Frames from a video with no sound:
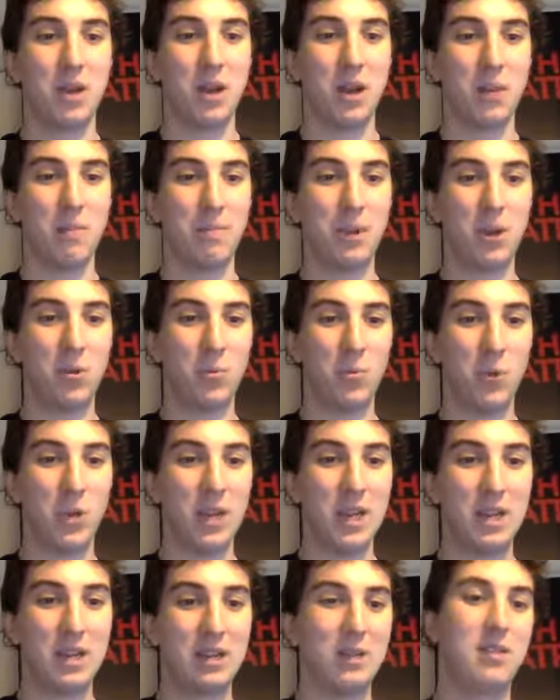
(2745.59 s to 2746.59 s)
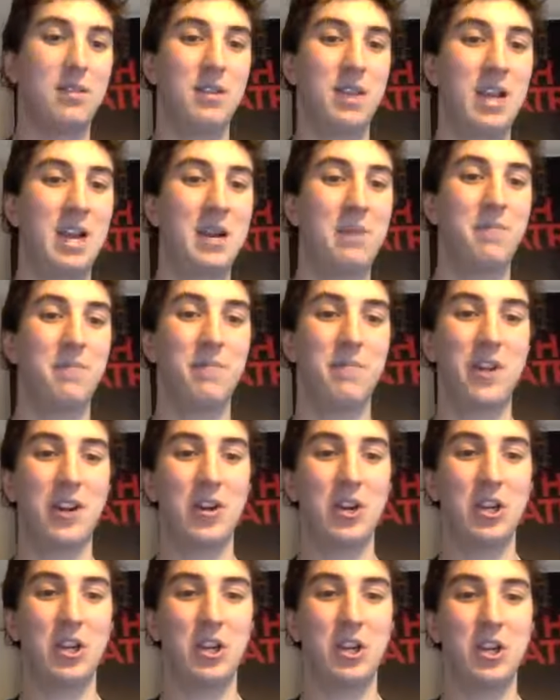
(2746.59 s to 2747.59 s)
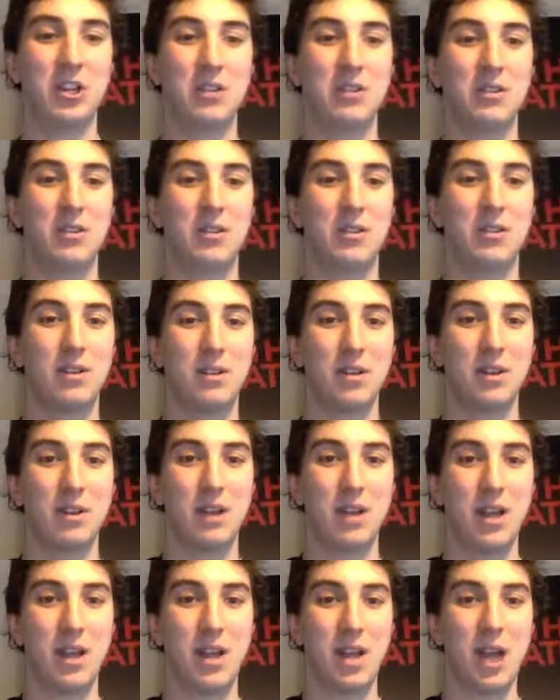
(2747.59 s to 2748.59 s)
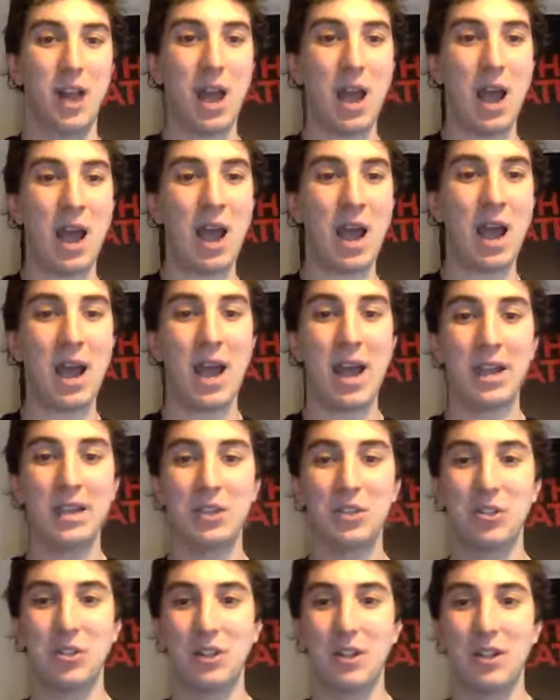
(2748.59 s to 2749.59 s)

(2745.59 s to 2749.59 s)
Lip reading: A bit weak, yeah, very good. And